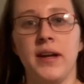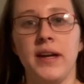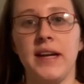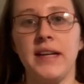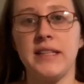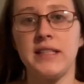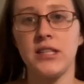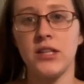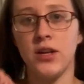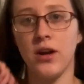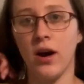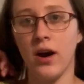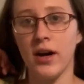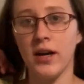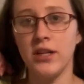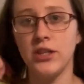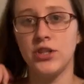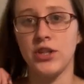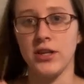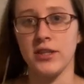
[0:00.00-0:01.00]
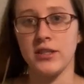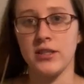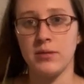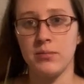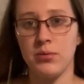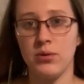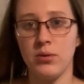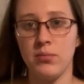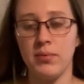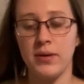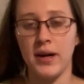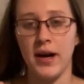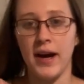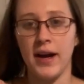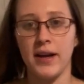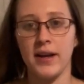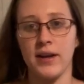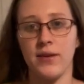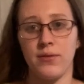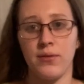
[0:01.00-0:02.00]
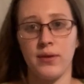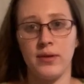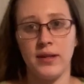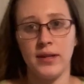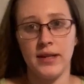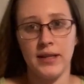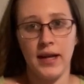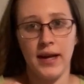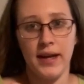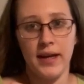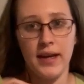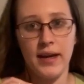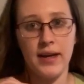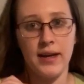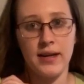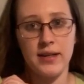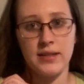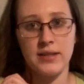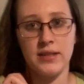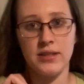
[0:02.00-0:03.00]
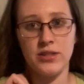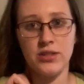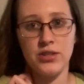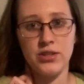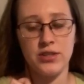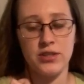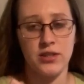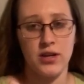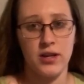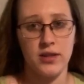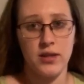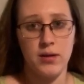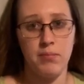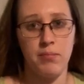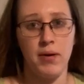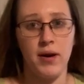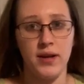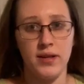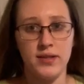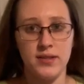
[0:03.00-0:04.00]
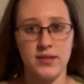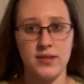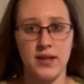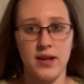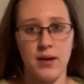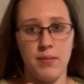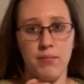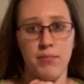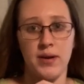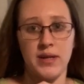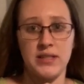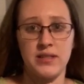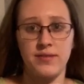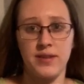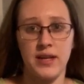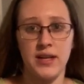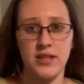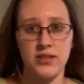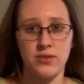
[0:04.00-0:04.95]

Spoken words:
it's not adjustable, but I really like it because it's just got the buttons and I'm breastfeeding,